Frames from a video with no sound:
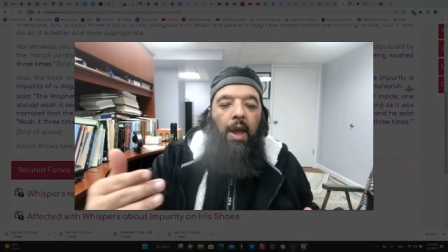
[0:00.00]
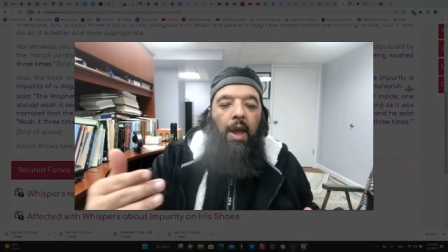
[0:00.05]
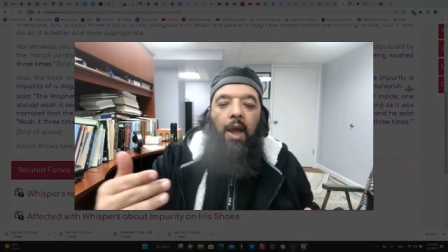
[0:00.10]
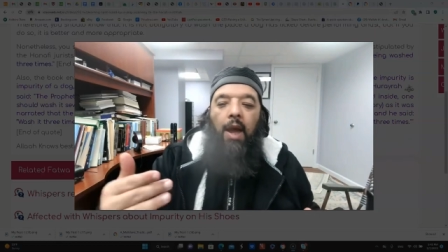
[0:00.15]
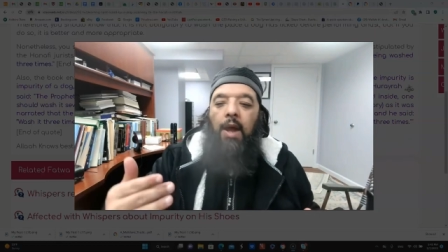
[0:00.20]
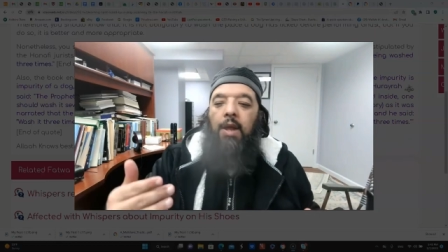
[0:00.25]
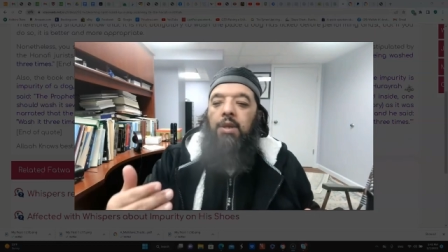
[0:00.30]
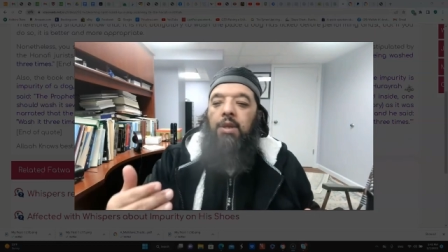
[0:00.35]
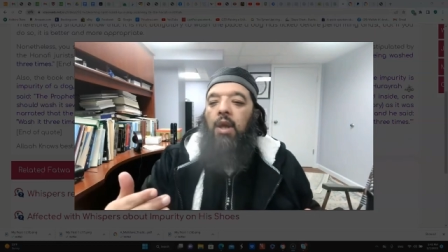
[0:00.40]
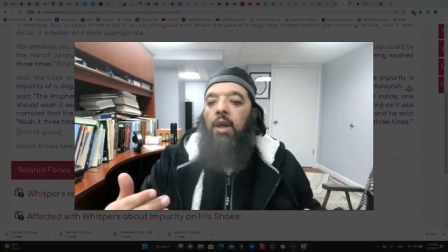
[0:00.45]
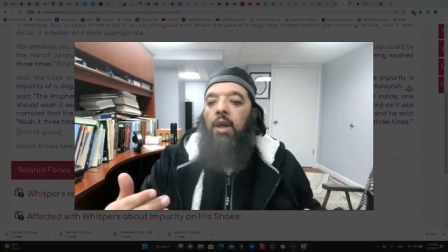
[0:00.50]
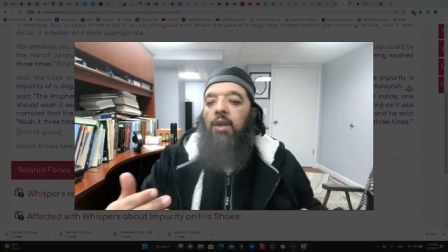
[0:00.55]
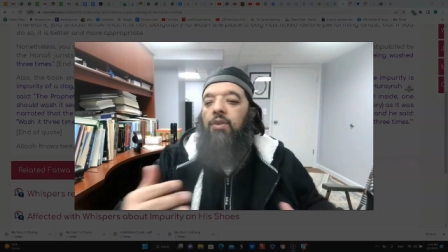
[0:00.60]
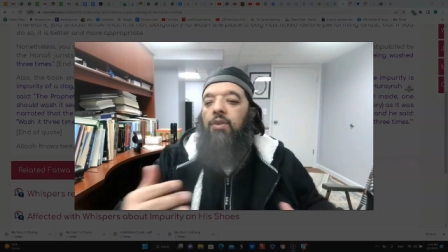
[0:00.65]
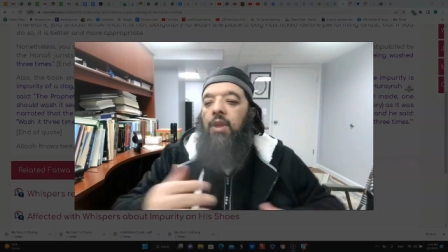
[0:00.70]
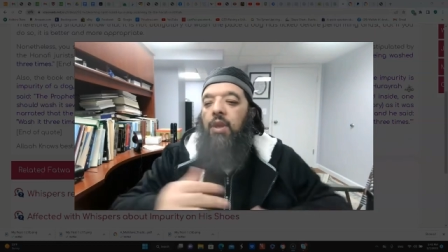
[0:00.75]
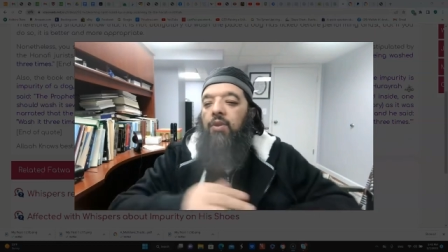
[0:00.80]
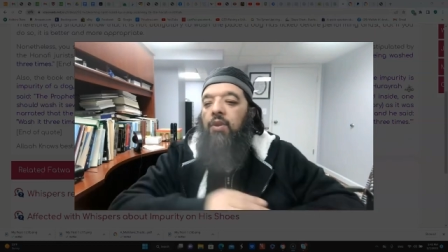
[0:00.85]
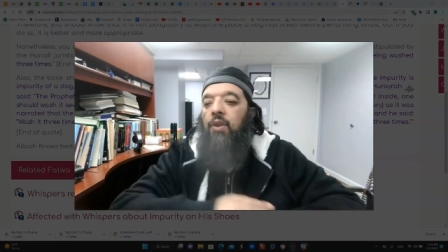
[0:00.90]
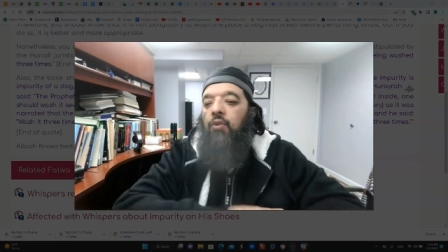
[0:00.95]
And
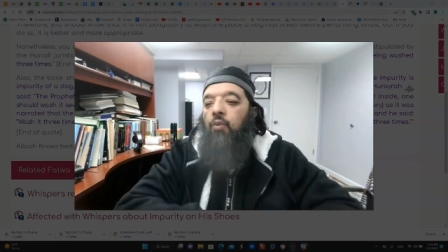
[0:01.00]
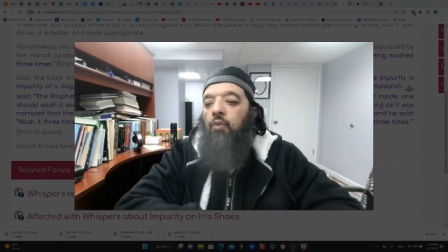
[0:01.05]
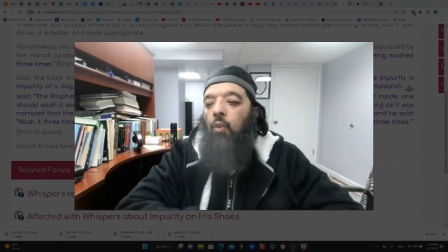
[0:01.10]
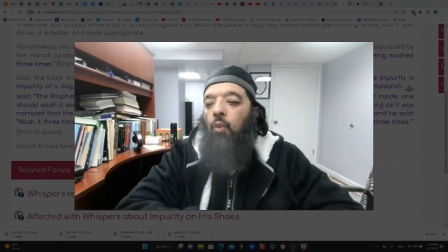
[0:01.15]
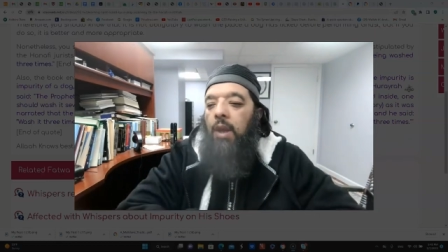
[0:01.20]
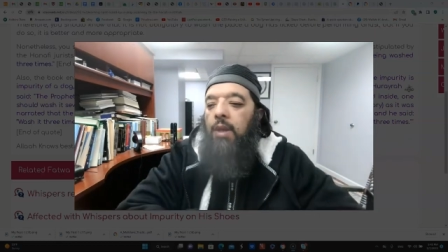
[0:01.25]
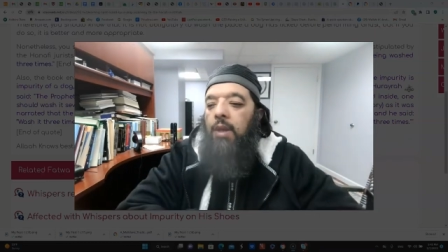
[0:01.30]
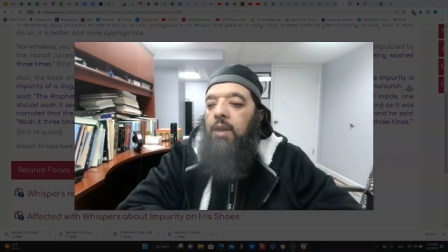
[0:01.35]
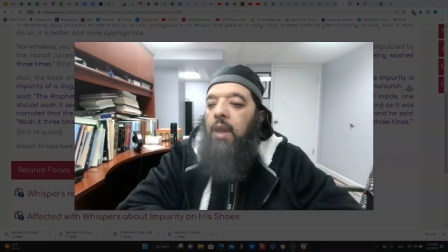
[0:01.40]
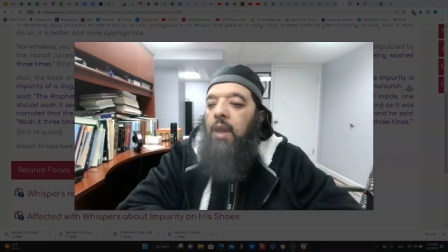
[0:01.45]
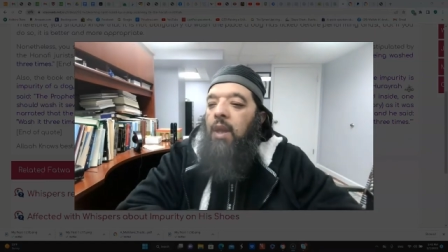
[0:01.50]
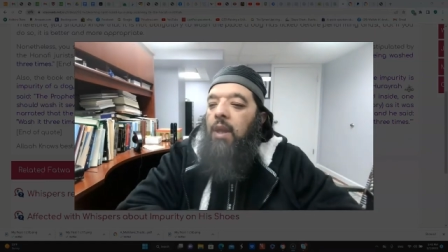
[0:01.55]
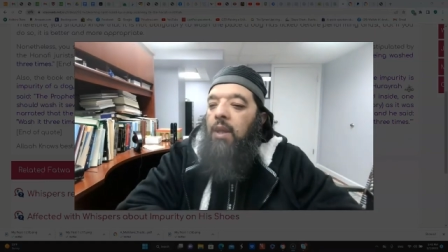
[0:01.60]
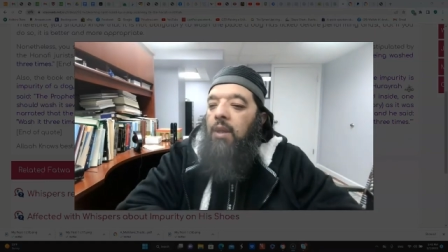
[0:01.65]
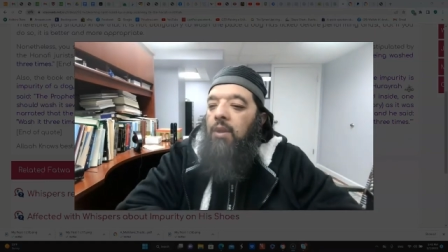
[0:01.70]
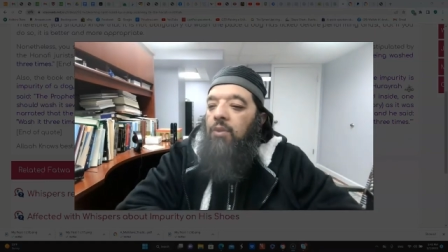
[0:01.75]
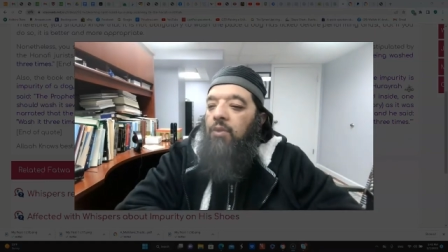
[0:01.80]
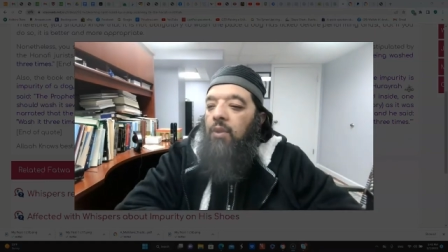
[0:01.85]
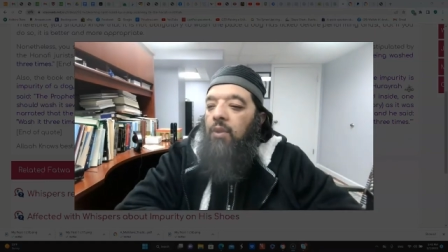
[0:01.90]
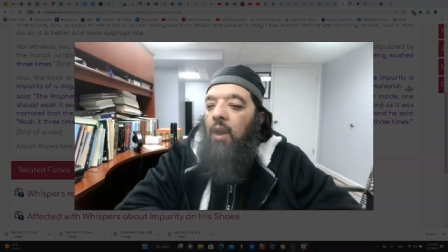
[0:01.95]
this is what
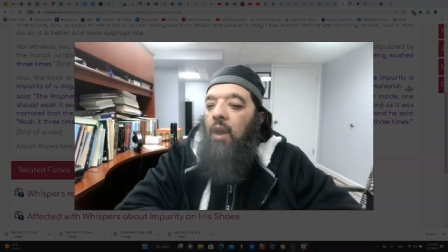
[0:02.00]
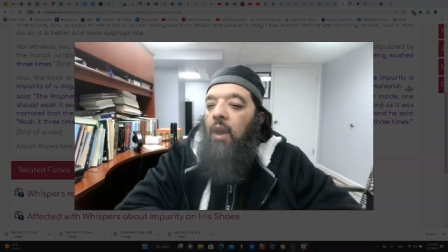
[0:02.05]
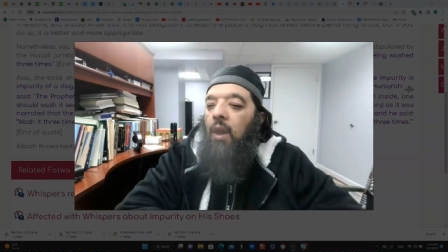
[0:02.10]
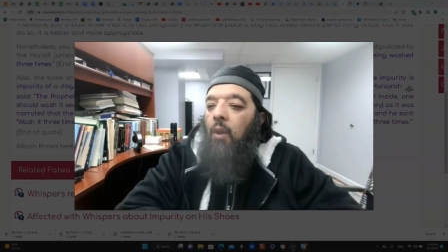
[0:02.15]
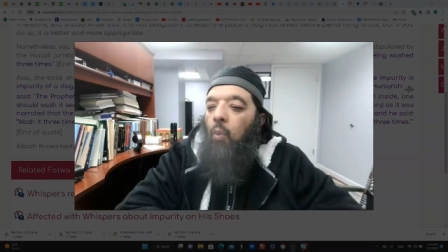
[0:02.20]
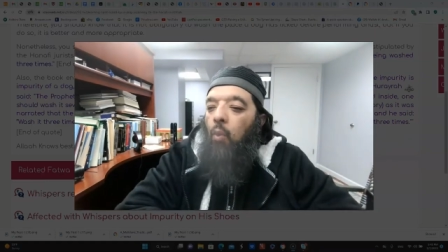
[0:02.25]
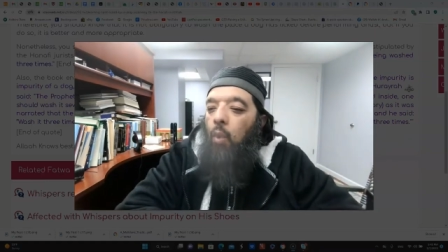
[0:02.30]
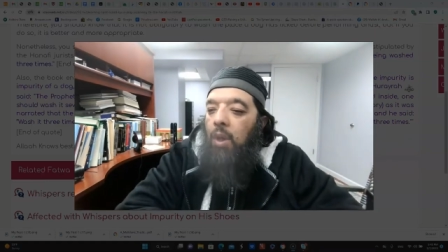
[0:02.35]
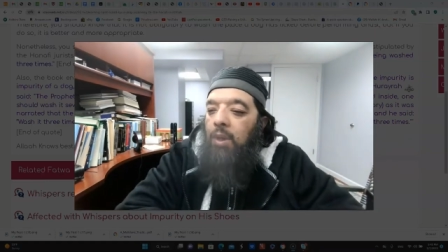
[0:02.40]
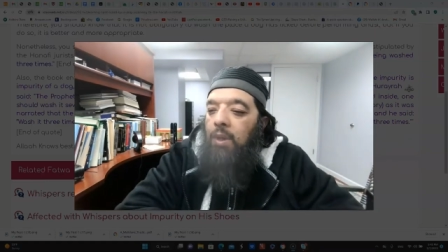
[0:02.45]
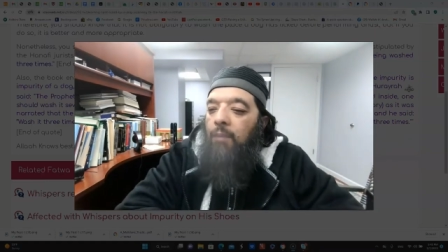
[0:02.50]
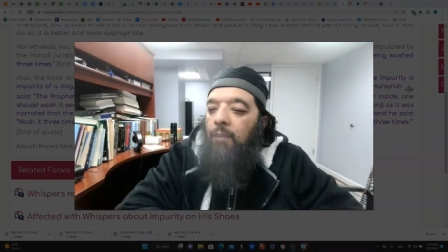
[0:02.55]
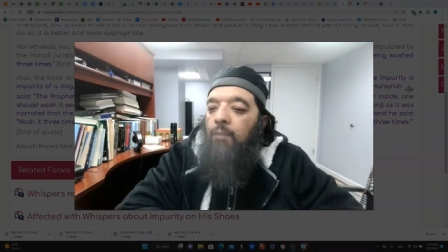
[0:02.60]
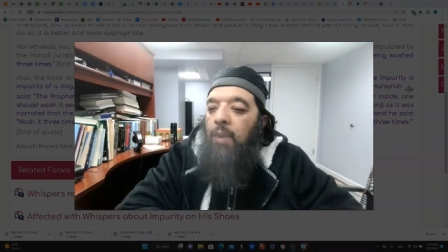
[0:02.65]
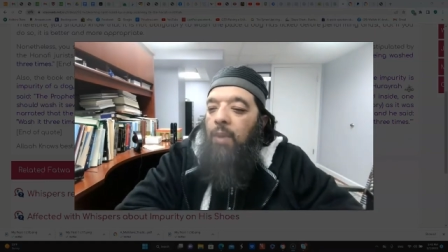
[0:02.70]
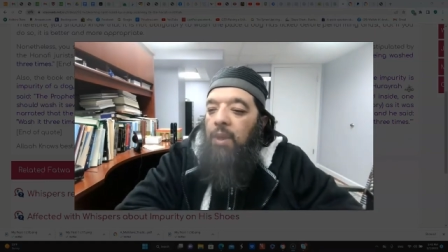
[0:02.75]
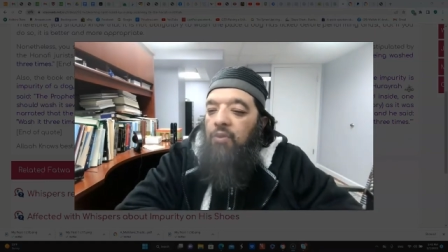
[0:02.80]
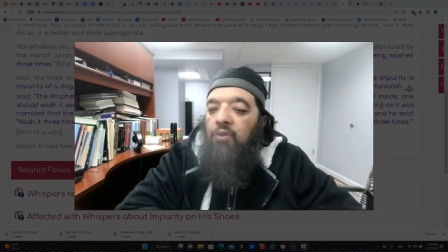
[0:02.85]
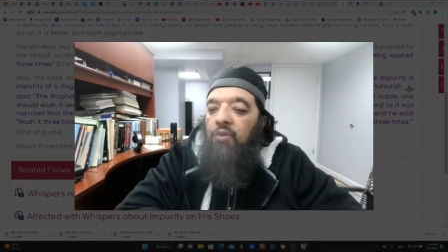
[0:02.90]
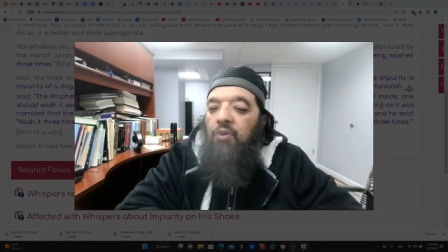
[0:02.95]
is what it
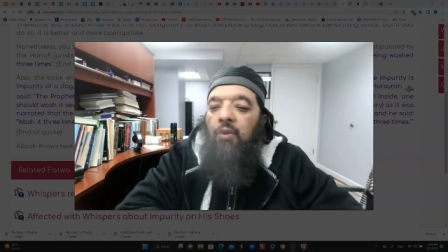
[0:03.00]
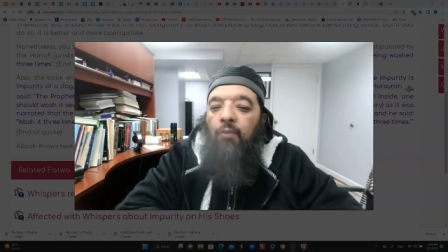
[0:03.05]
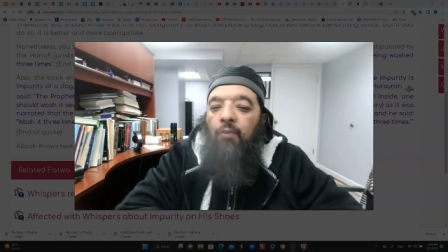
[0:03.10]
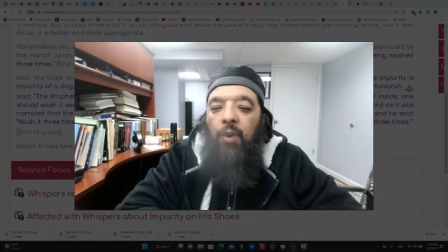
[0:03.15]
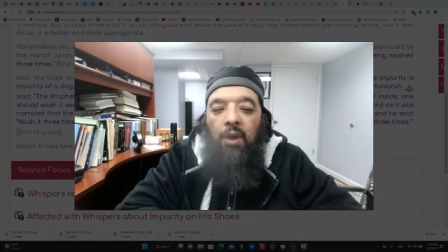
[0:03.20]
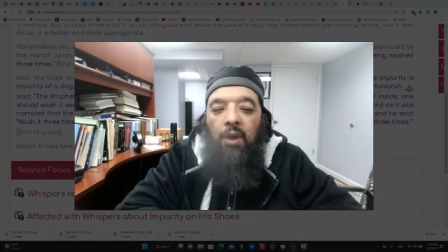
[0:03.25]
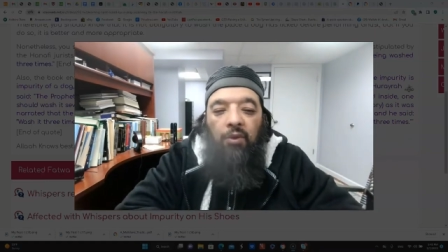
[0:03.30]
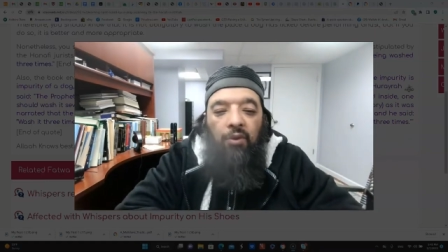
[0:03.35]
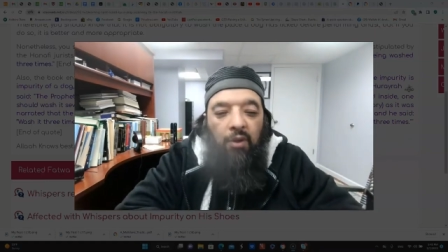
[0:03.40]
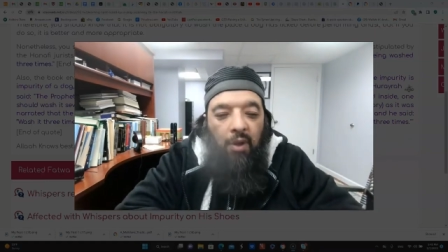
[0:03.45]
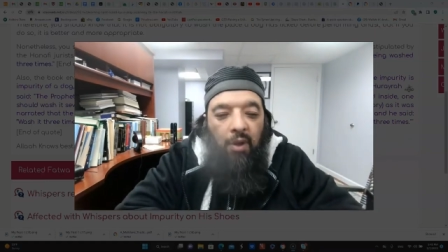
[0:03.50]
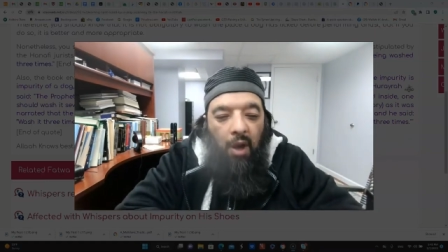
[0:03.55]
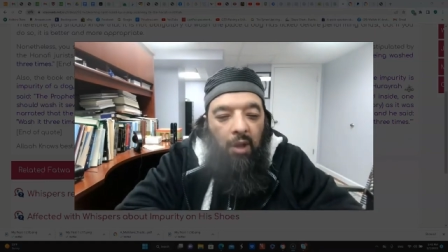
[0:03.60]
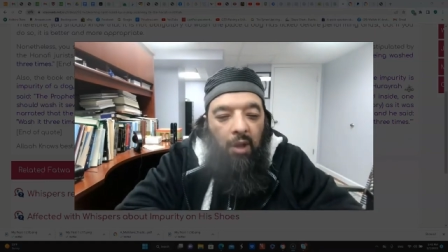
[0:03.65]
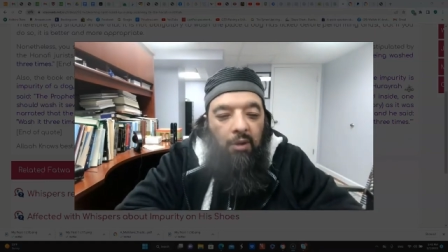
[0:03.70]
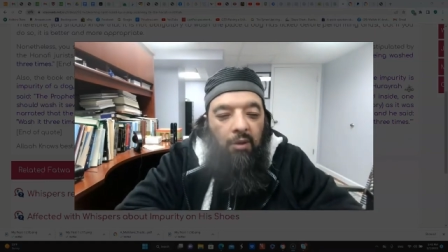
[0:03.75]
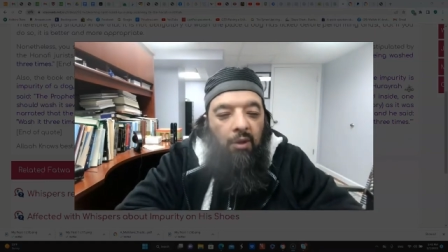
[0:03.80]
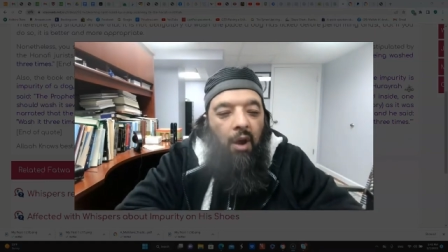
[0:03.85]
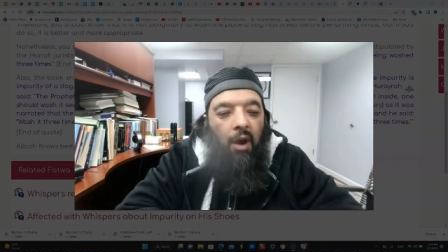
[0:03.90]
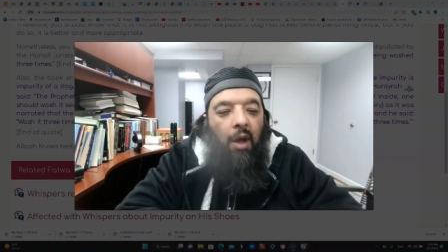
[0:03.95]
means to be a
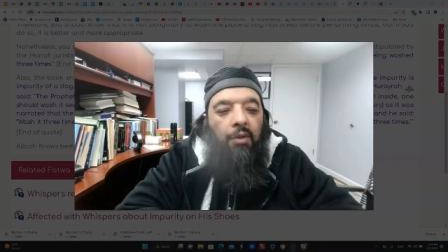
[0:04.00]
scholar.